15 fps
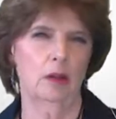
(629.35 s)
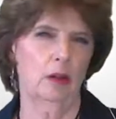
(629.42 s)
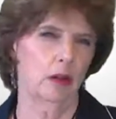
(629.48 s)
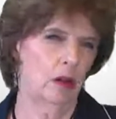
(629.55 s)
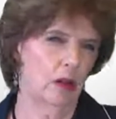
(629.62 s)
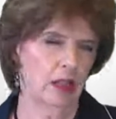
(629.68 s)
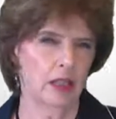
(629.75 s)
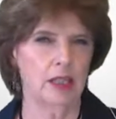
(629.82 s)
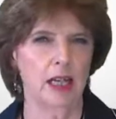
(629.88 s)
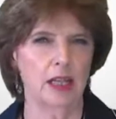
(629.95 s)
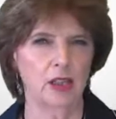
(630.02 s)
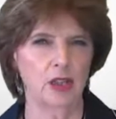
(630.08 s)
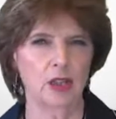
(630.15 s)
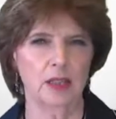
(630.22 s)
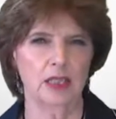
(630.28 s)

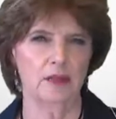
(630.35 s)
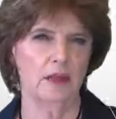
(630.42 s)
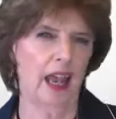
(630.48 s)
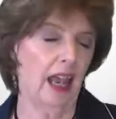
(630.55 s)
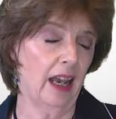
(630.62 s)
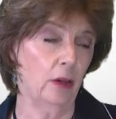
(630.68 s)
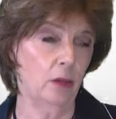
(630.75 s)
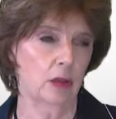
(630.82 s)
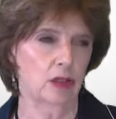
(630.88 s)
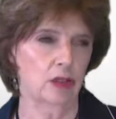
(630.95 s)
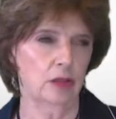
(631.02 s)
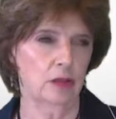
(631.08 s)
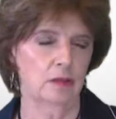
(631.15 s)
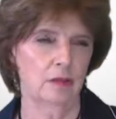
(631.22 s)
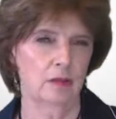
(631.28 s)
connotations of
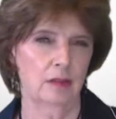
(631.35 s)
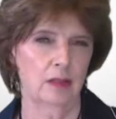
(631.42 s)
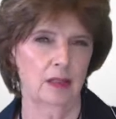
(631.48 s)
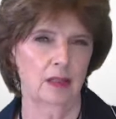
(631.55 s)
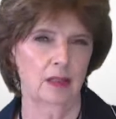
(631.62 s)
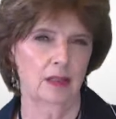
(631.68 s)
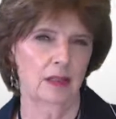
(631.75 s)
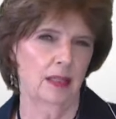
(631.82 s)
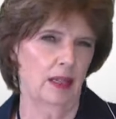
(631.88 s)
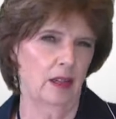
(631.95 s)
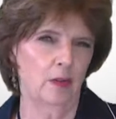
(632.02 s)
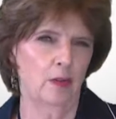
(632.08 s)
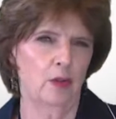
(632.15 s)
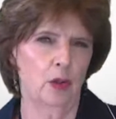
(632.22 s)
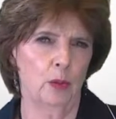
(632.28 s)
anguish and
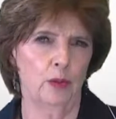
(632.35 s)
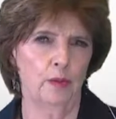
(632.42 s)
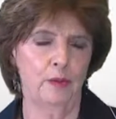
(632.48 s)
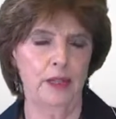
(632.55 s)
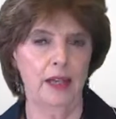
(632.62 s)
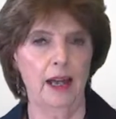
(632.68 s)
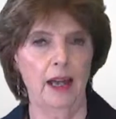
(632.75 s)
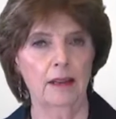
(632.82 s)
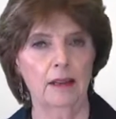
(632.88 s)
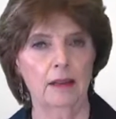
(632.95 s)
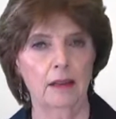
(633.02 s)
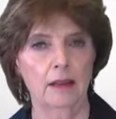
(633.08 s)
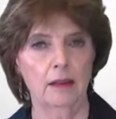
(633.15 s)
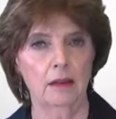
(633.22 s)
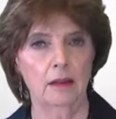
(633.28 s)
a form of
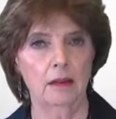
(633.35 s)
death.